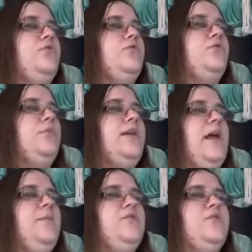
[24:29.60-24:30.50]

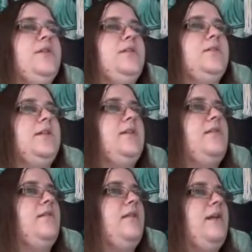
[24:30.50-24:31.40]
recapture it.
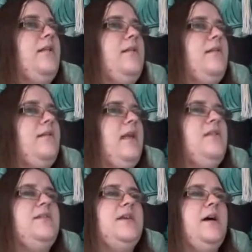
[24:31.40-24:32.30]

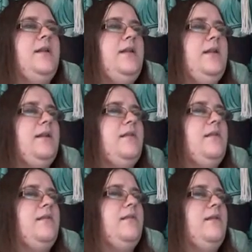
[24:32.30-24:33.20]
It's done.
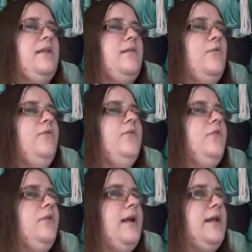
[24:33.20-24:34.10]
It's
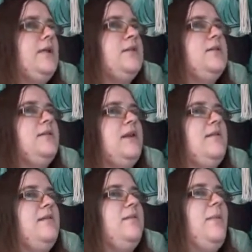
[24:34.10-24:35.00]
over, and
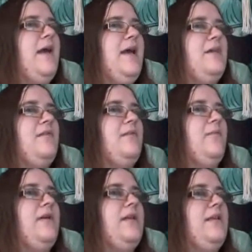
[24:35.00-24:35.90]
it's in the past.
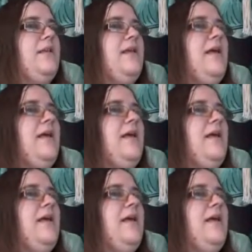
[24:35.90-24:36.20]
But it's